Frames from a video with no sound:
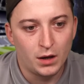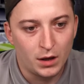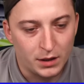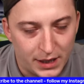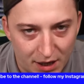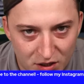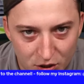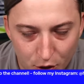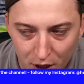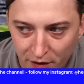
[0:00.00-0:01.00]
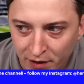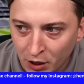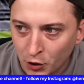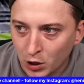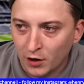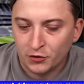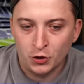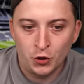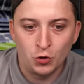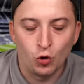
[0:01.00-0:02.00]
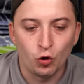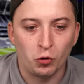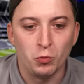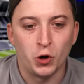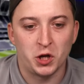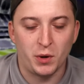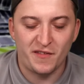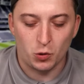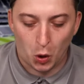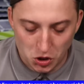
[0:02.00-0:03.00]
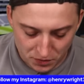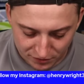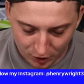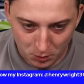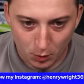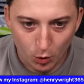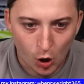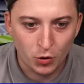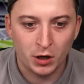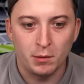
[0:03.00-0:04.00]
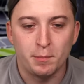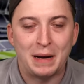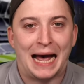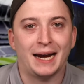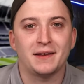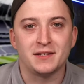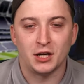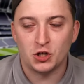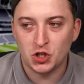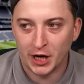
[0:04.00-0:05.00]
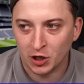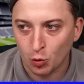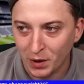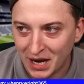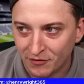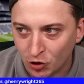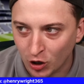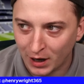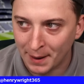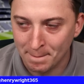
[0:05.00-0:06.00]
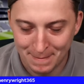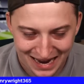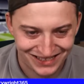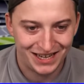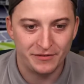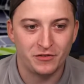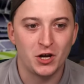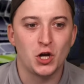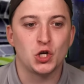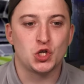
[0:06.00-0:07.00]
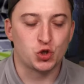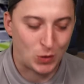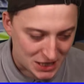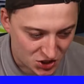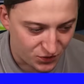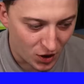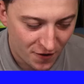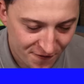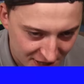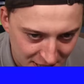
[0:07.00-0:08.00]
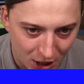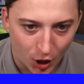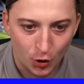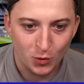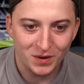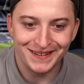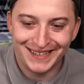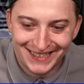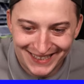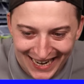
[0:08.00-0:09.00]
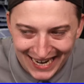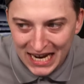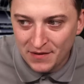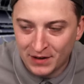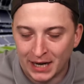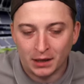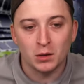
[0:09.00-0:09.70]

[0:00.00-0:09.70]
Yes, good evening, good afternoon, or good morning, wherever you're watching from. Welcome back to the channel. We have got a massive transfer video this evening.